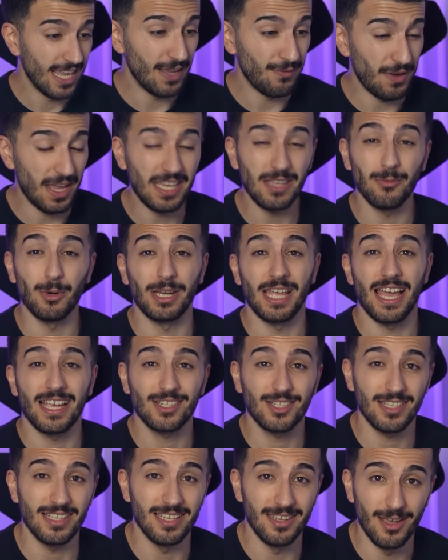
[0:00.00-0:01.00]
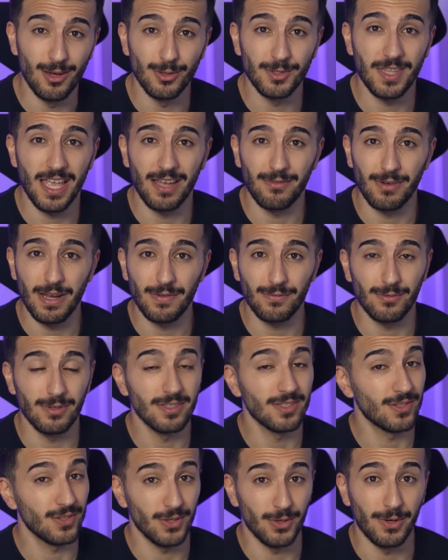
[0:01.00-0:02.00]
If anyone actually knows that
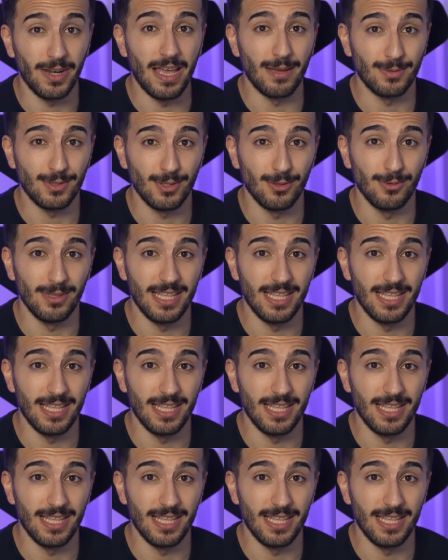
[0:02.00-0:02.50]
reference, you're an absolute